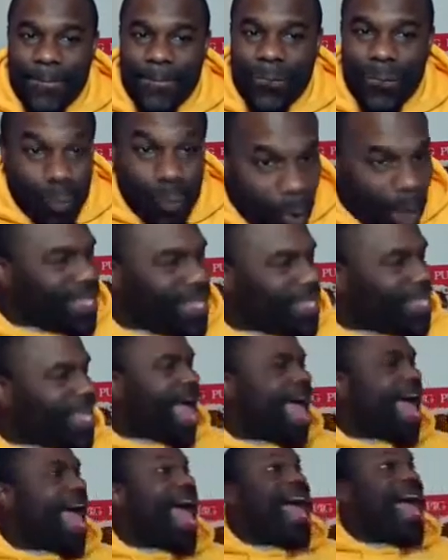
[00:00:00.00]

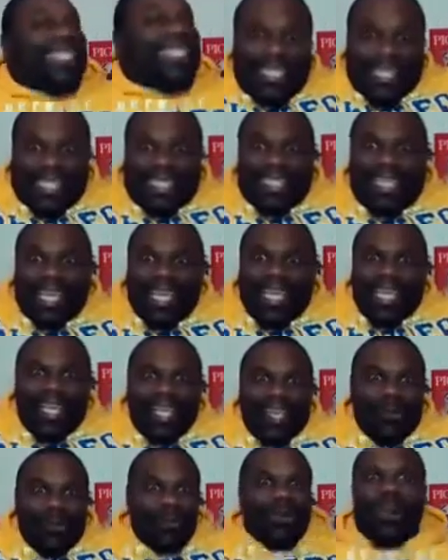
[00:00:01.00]
Yes!
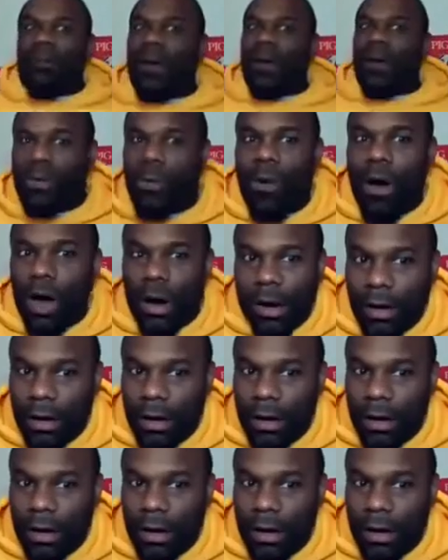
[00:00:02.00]
What about the water?